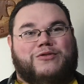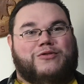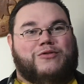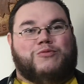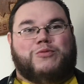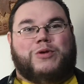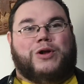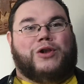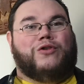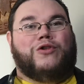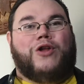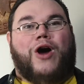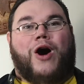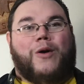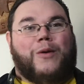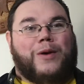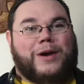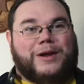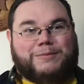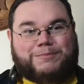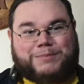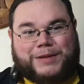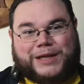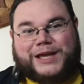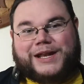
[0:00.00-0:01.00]
will know
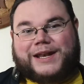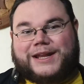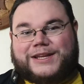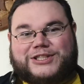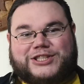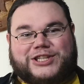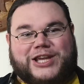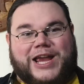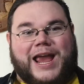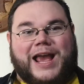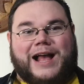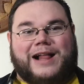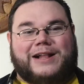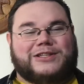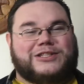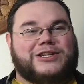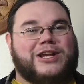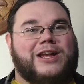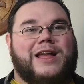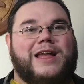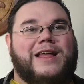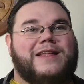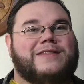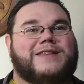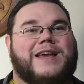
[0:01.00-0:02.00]
it, be in his circles.
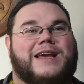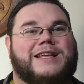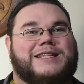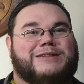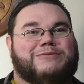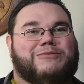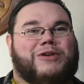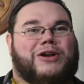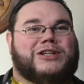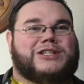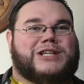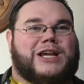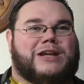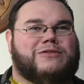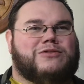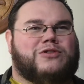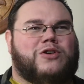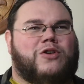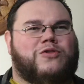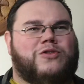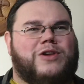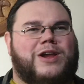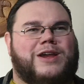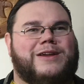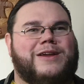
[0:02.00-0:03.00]
They didn't want to say him,
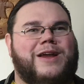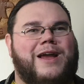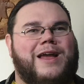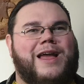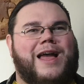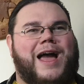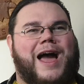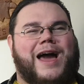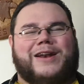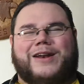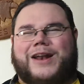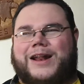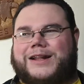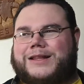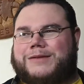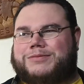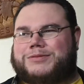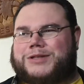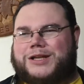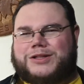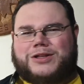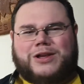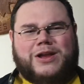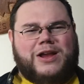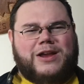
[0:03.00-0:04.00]
so Harry Redknapp
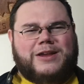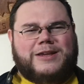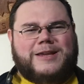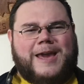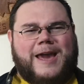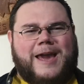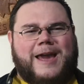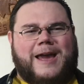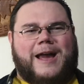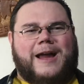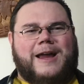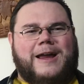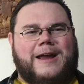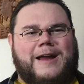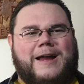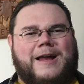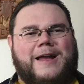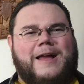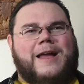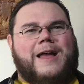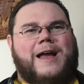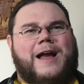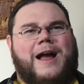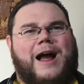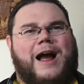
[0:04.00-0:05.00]
said, yeah,
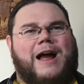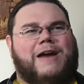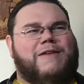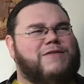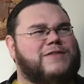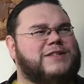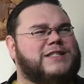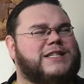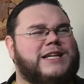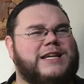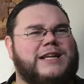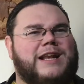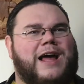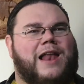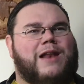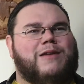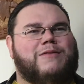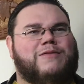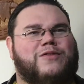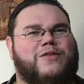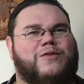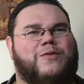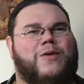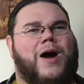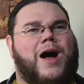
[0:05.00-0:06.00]
I haven't seen Alan
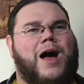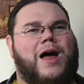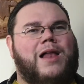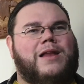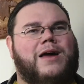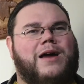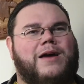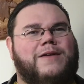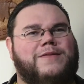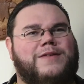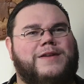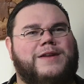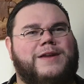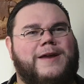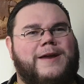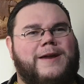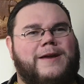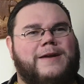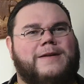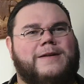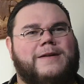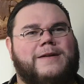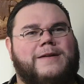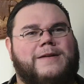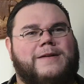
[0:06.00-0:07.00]
for a while. I
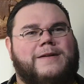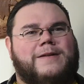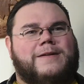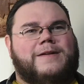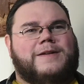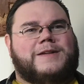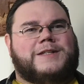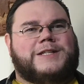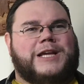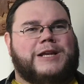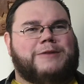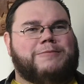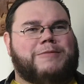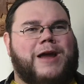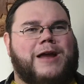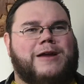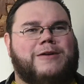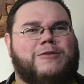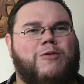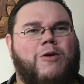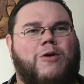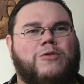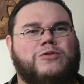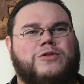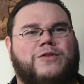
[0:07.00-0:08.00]
haven't seen him getting
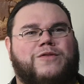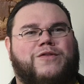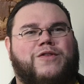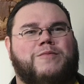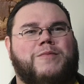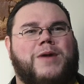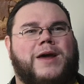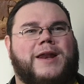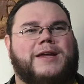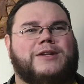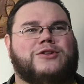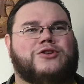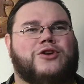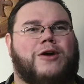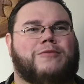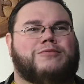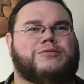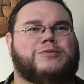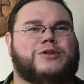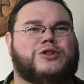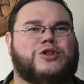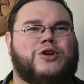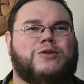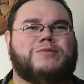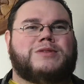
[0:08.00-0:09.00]
quoted for many jobs,
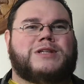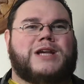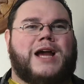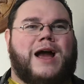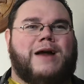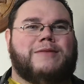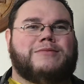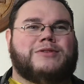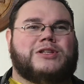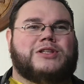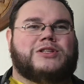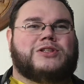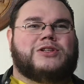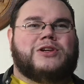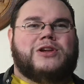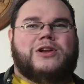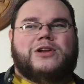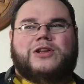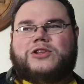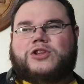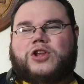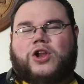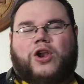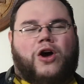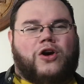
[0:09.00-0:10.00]
but sometimes it's
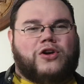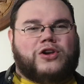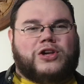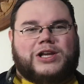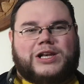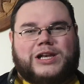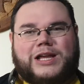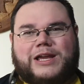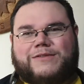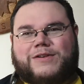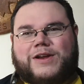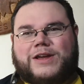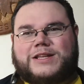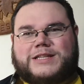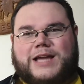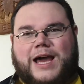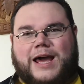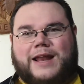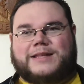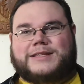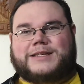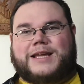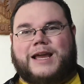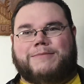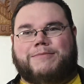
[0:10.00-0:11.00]
the longer you leave it, it's
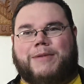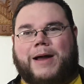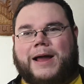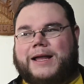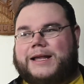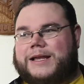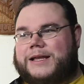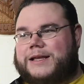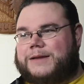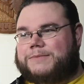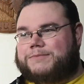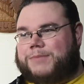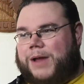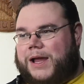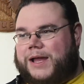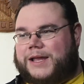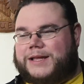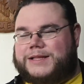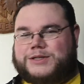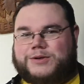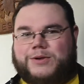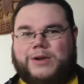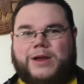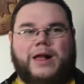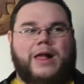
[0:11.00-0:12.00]
harder to get back
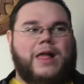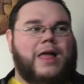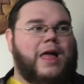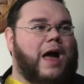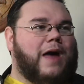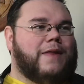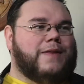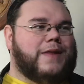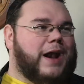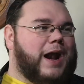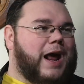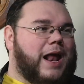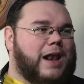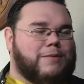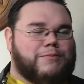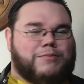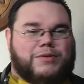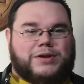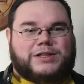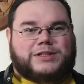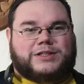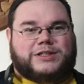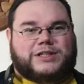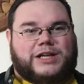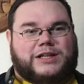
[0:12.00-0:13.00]
into it. And then Alan
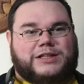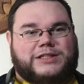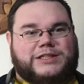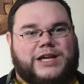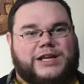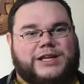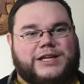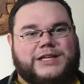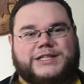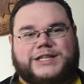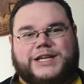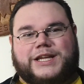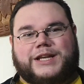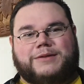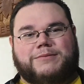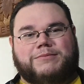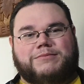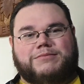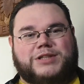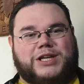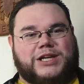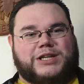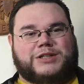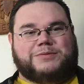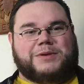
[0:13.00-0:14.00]
Brazil said he'd seen him
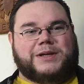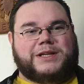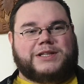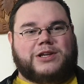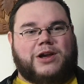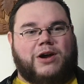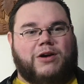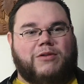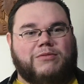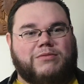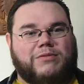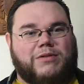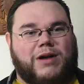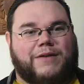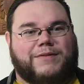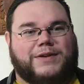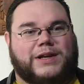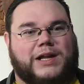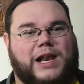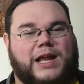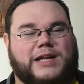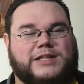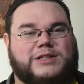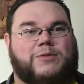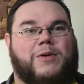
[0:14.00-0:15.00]
6 weeks ago having a
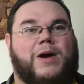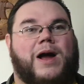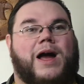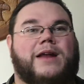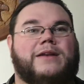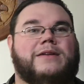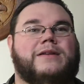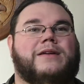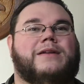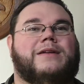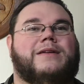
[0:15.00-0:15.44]
glass of wine,